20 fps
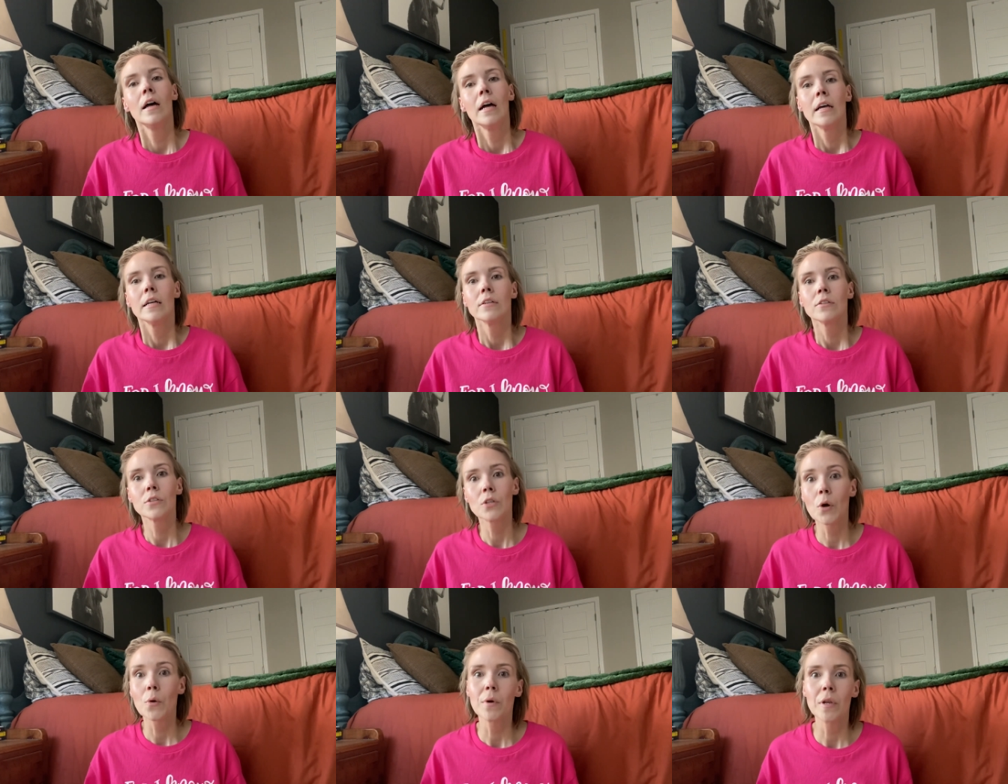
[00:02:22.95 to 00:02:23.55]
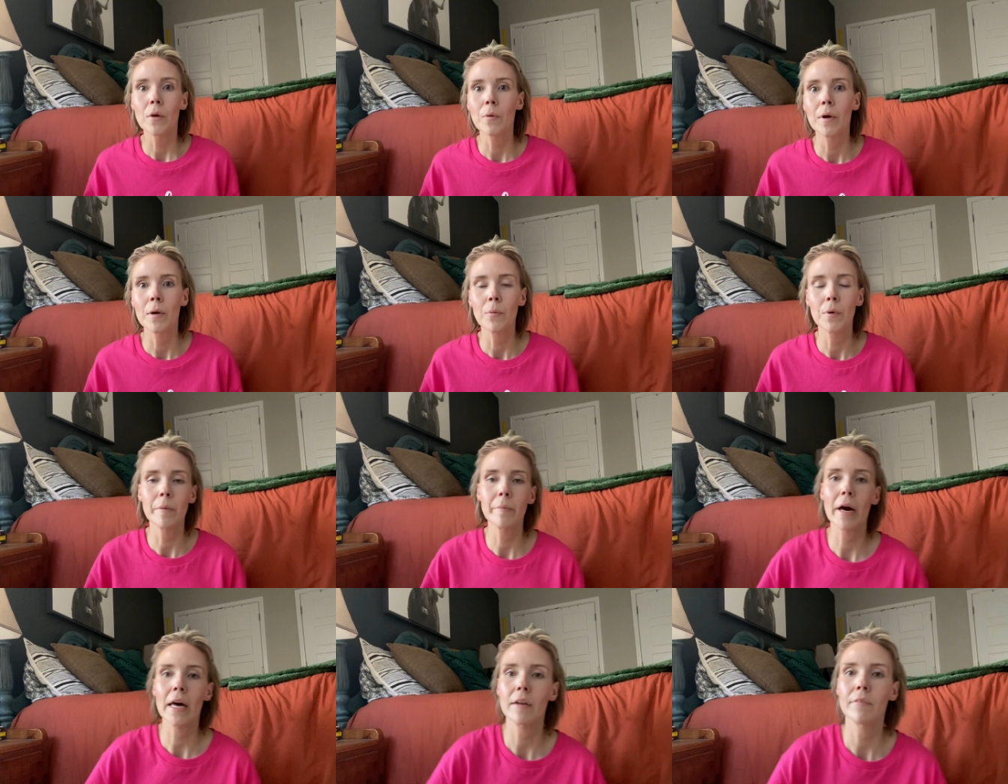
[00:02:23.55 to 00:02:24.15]
So anyway, we
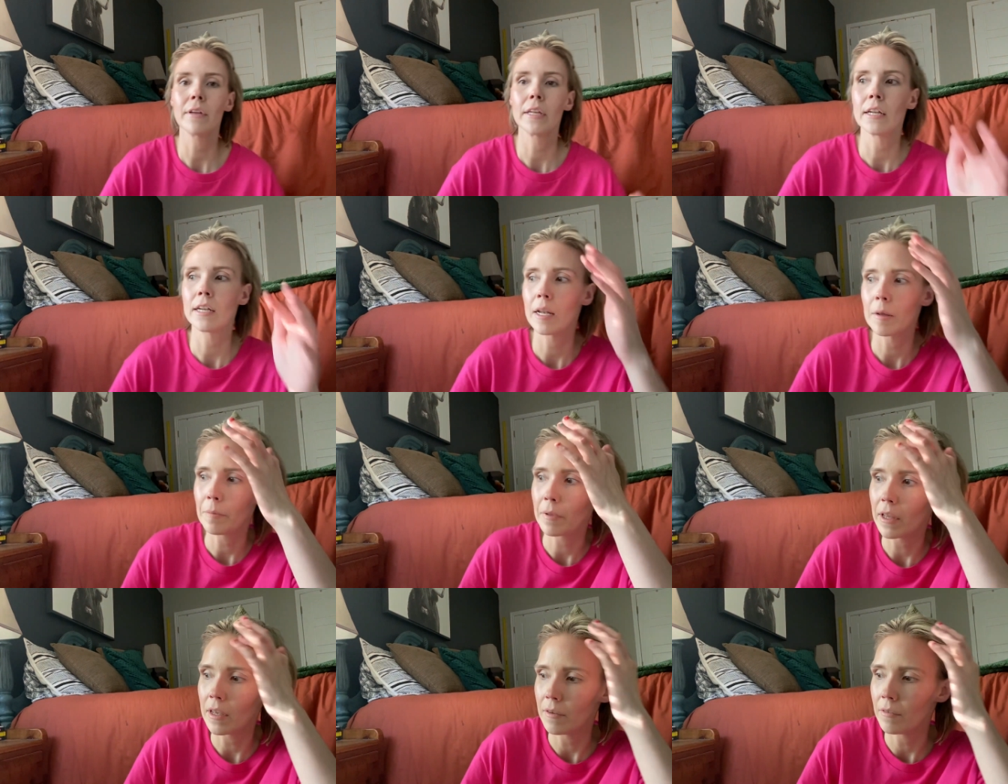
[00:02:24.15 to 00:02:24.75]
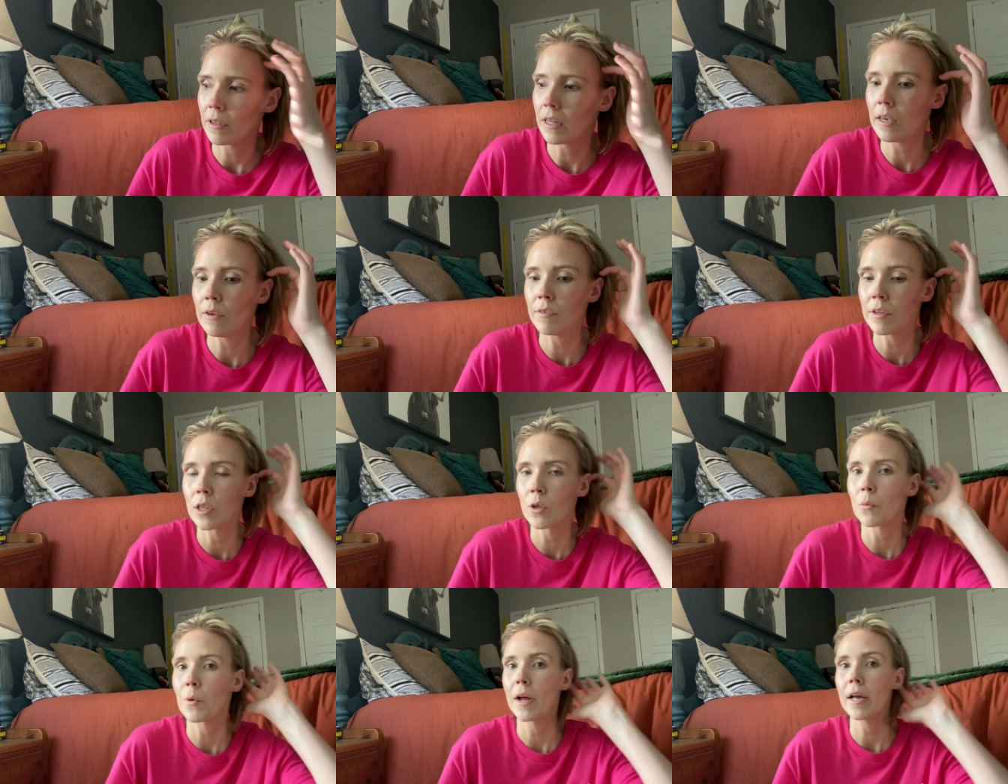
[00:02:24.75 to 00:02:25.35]
might have ended up leaving
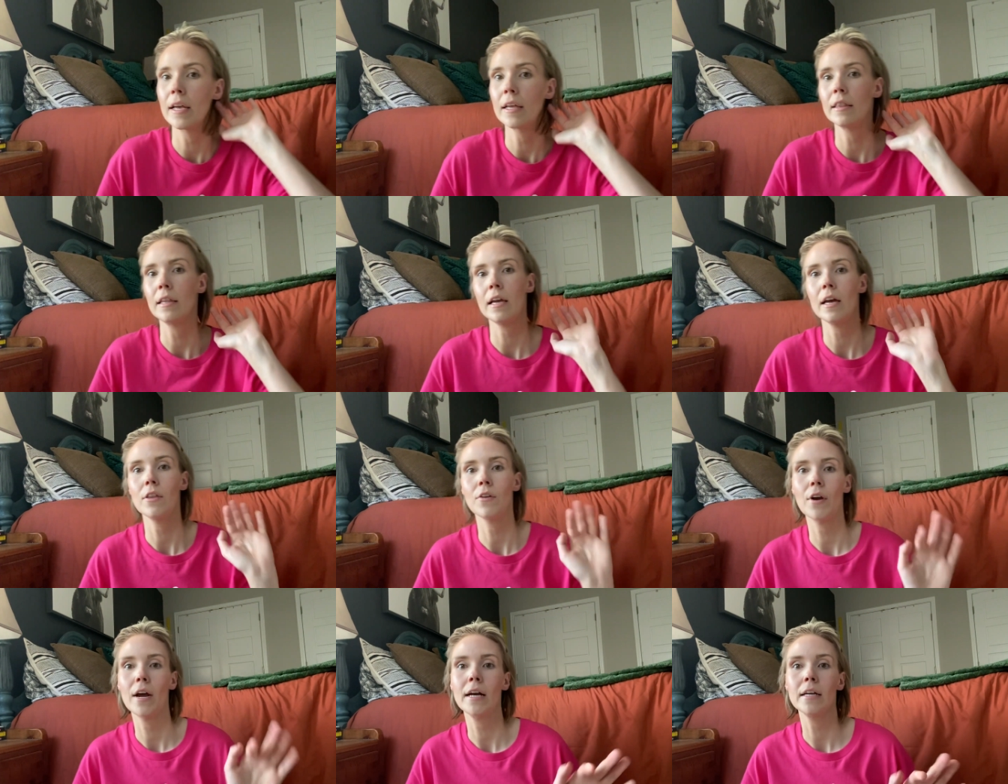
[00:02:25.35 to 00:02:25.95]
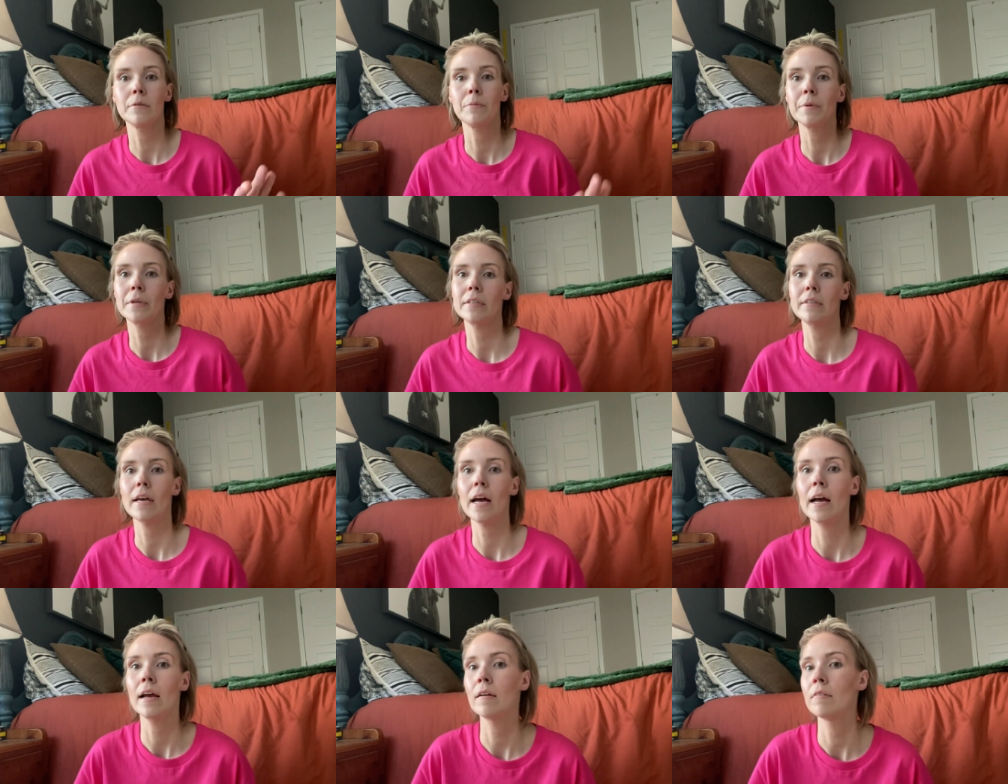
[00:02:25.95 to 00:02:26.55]
the rake at the other house because
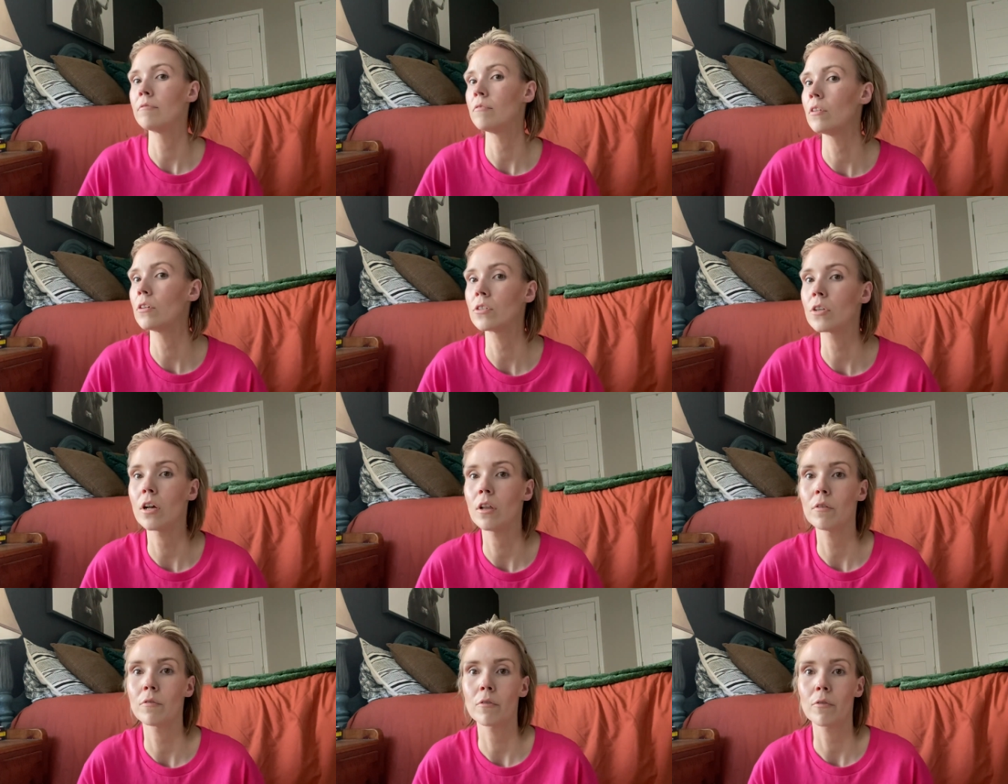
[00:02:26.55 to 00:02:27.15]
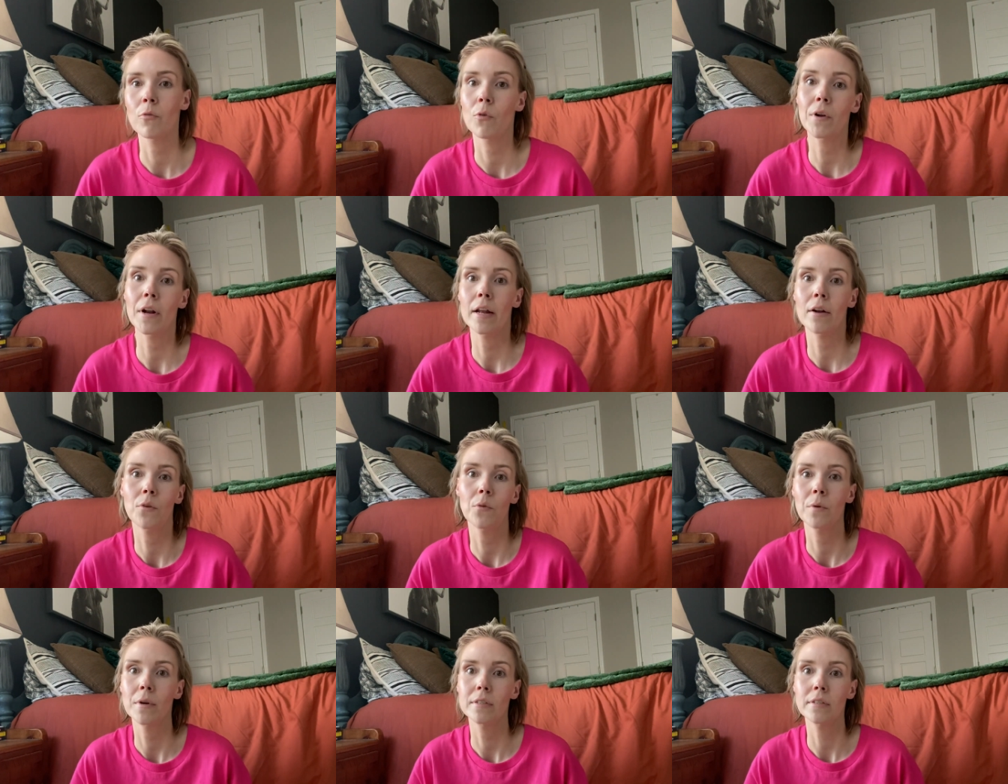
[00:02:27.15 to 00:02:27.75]
I looked all over for it. I don't
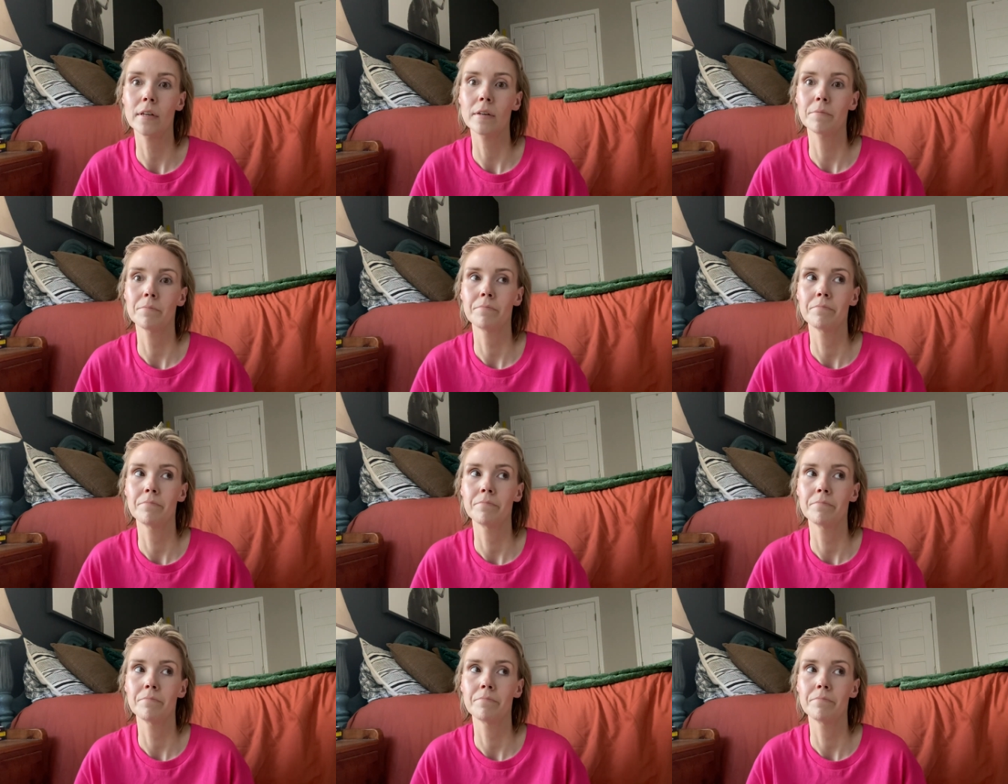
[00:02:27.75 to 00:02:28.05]
know where it's at.